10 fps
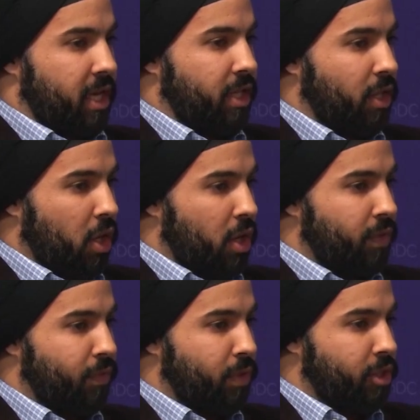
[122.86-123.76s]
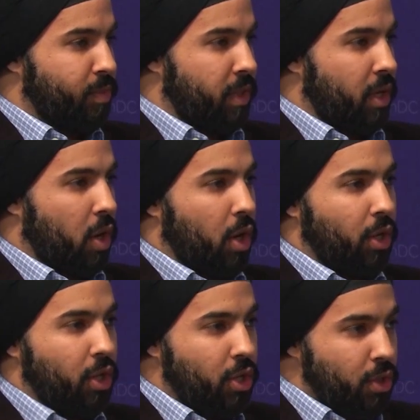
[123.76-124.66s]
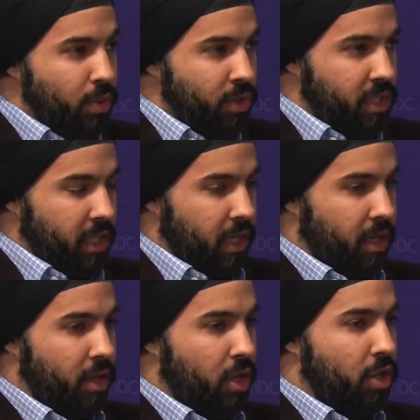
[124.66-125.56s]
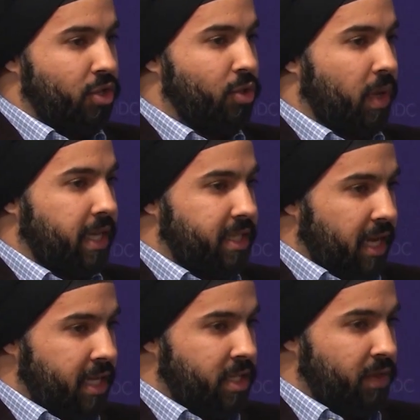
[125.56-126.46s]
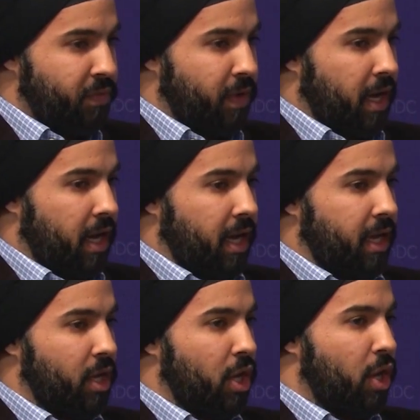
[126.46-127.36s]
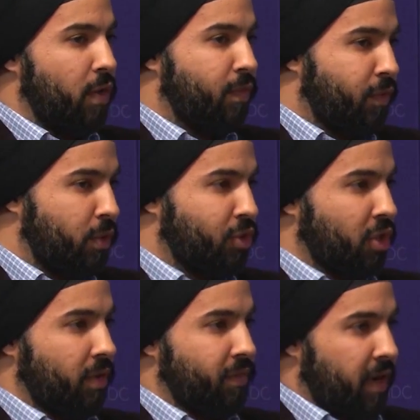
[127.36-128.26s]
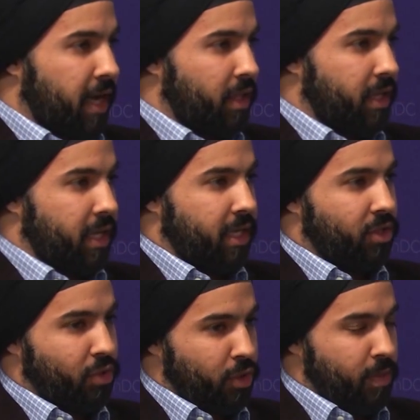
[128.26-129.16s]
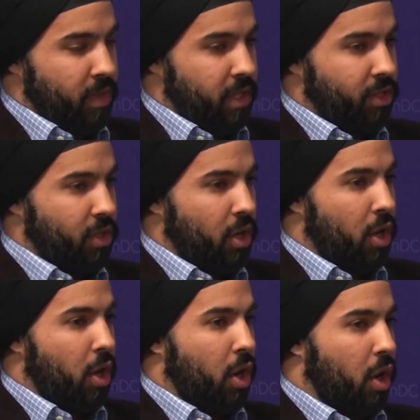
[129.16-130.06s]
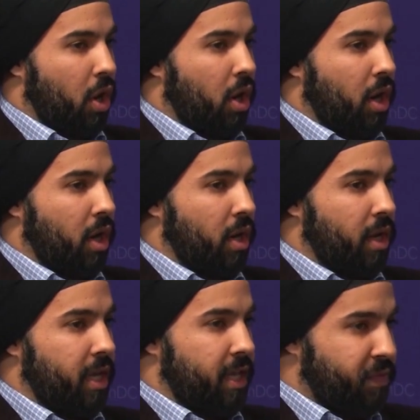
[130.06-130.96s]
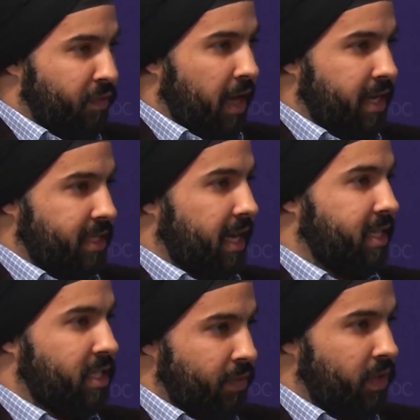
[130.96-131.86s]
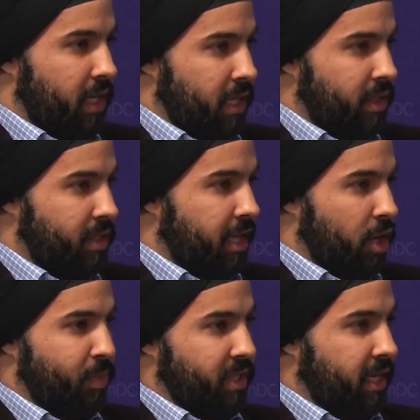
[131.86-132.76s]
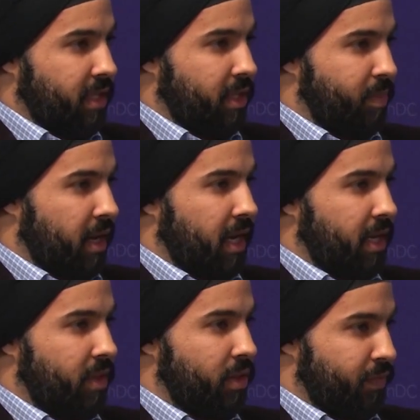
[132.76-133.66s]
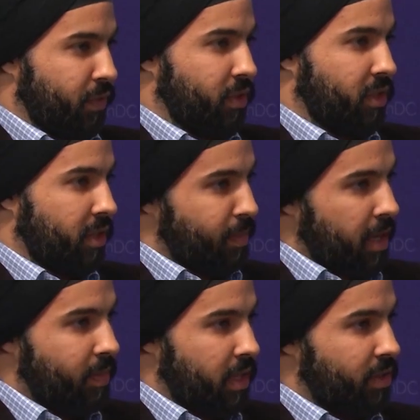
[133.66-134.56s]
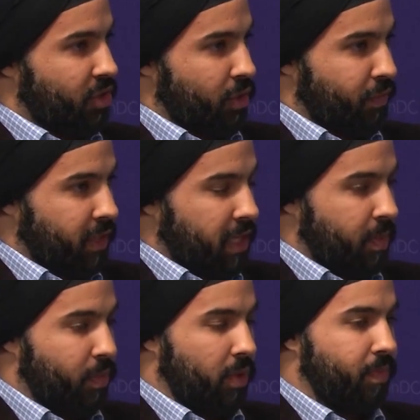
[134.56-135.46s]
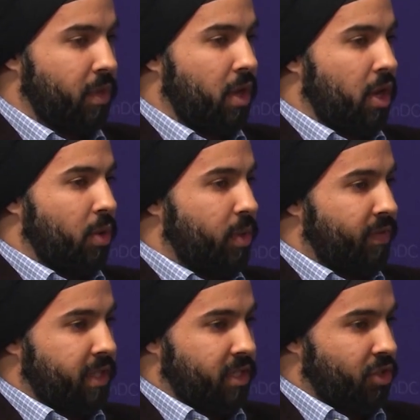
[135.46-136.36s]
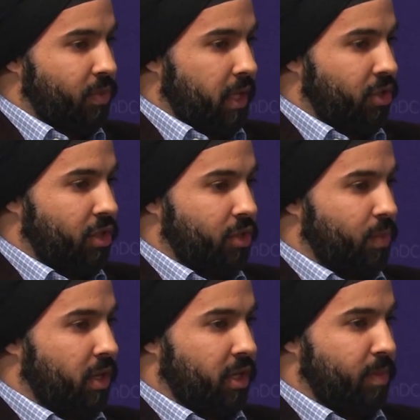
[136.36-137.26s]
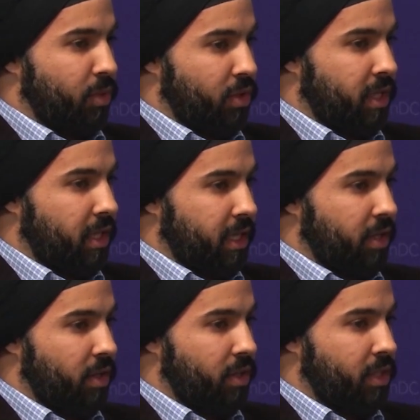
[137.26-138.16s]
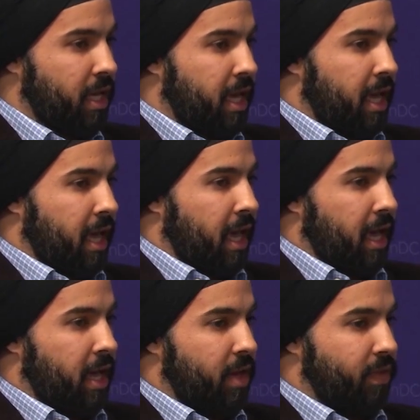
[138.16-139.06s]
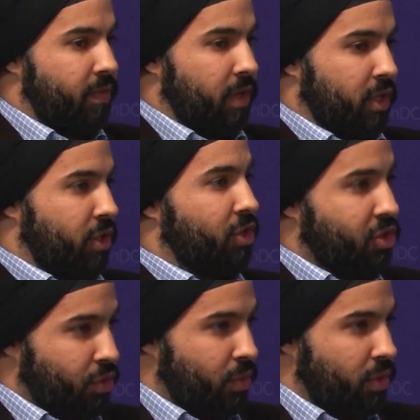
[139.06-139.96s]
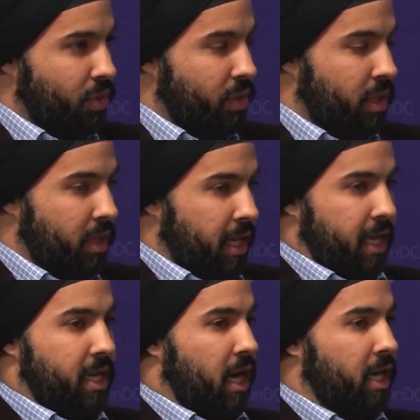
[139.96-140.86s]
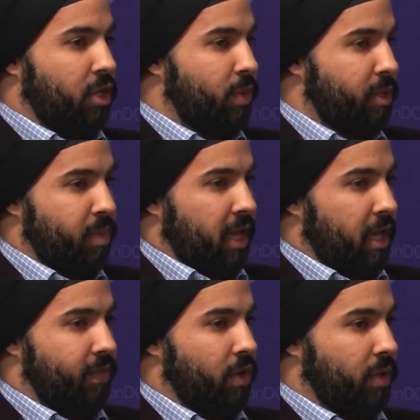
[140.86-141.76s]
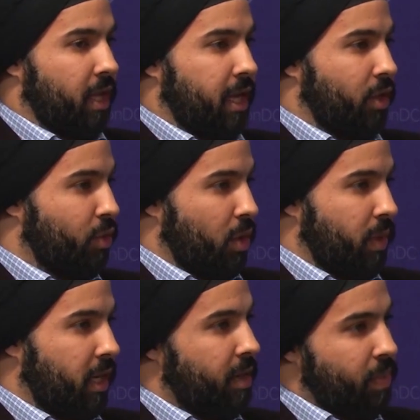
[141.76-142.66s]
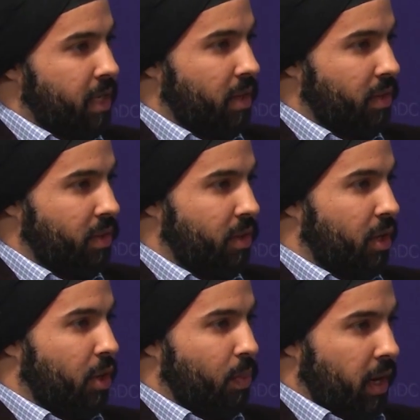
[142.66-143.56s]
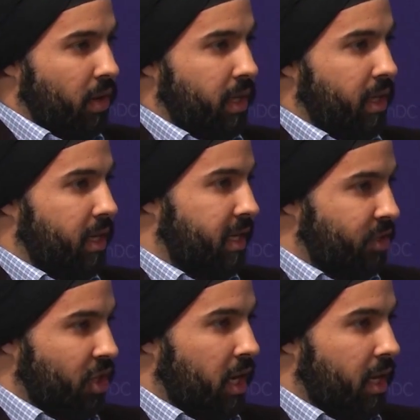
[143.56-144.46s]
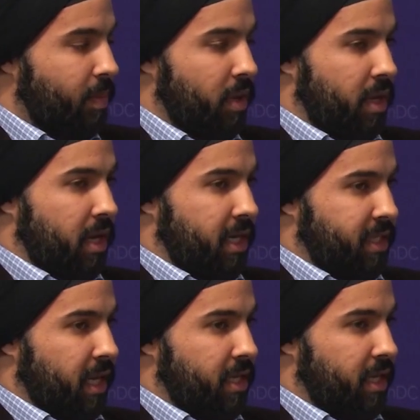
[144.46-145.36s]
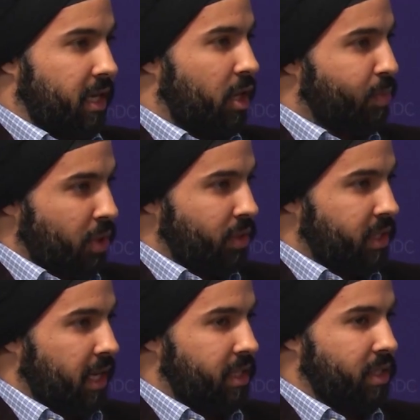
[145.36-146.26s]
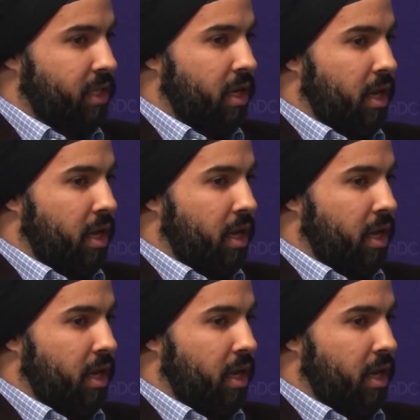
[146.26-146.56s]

and law enforcement are using to identify future violent extremists are, in fact, activities that are protected by the First Amendment. So, for example, we've had situations where community leaders have construed innocuous behavior like growing a beard, wearing a hijab, attending a protest,